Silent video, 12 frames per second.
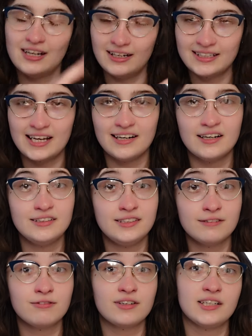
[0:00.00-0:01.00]
again, a
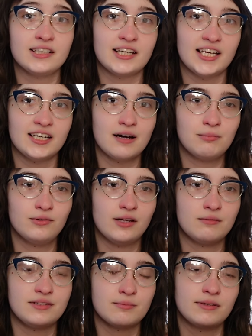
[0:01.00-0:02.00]
different gay couple
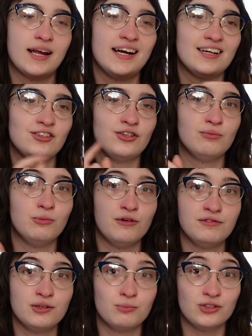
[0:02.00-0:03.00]
that was planning to
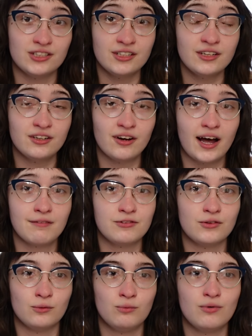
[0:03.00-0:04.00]
move to Brazil
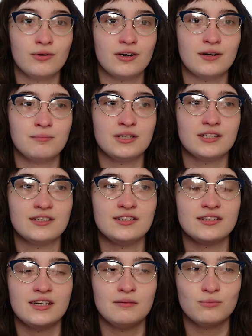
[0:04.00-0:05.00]
after the war,
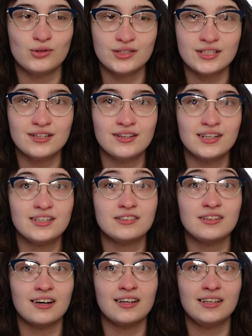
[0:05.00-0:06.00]
because in Brazil,
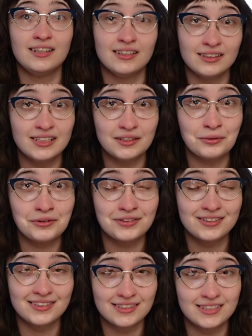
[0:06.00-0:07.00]
it's not
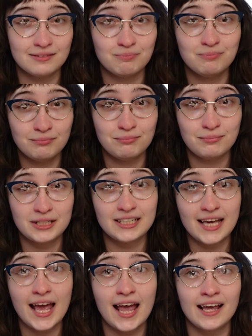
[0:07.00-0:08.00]
illegal to be
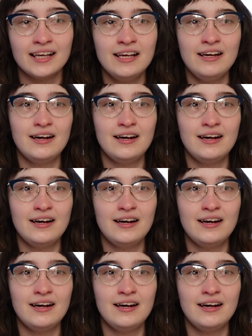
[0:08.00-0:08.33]
gay.